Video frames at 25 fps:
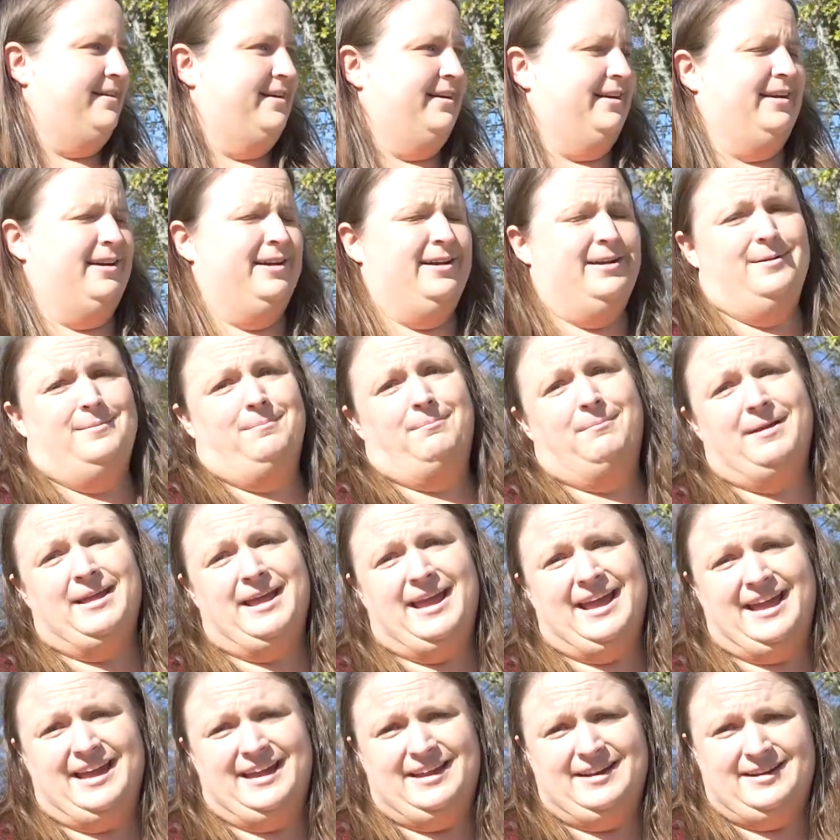um,
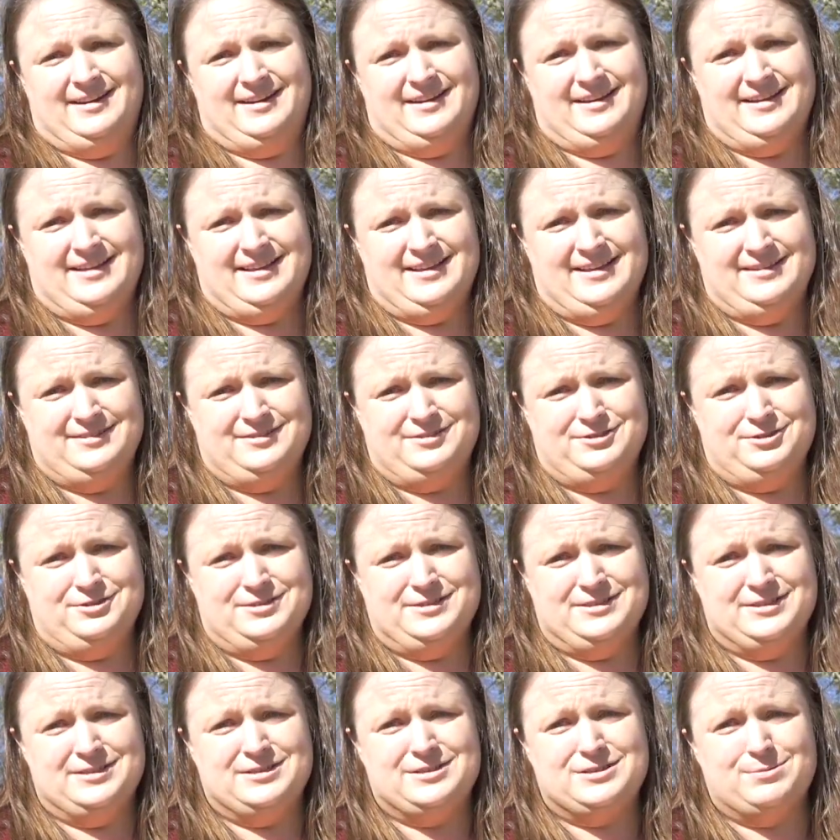and he's
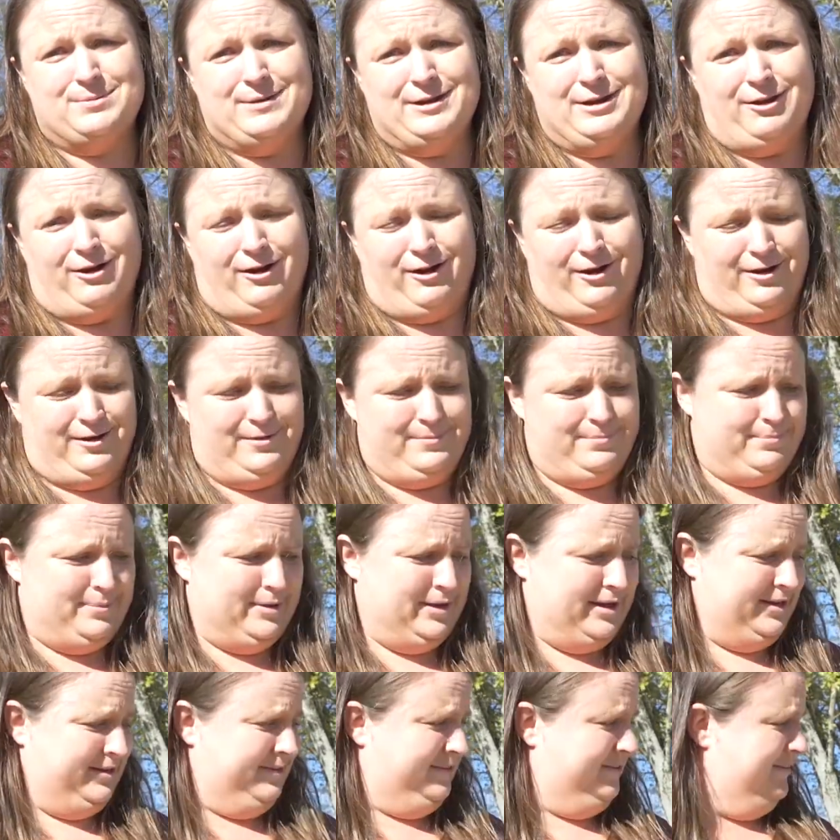just a sweetheart,
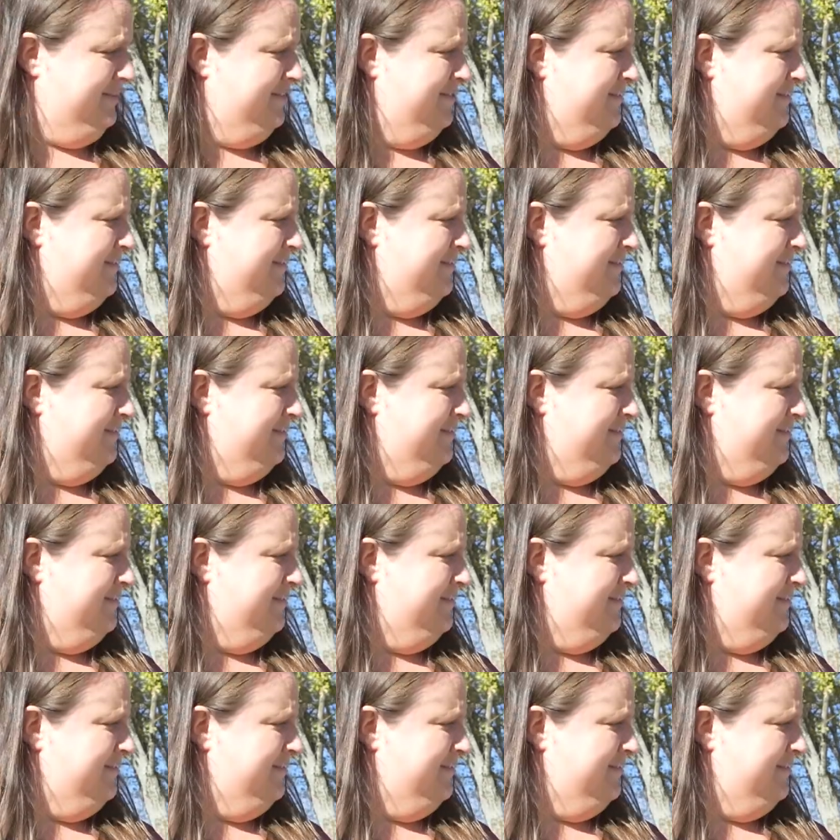but